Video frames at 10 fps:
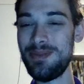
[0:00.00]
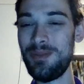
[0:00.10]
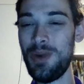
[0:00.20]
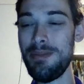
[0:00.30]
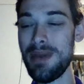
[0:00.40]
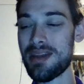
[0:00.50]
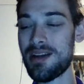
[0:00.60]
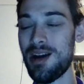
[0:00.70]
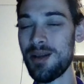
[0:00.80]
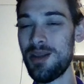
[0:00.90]
We miss
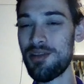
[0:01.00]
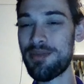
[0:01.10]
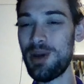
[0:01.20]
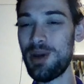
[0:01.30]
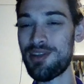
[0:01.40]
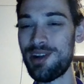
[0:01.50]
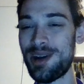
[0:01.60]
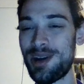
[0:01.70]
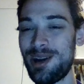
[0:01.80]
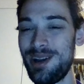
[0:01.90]
Carlos
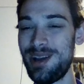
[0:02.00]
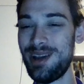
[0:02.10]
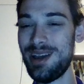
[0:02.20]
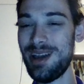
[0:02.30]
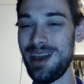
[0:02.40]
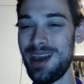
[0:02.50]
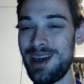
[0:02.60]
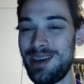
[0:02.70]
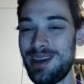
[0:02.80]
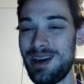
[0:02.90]
Boozer,
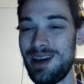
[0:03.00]
and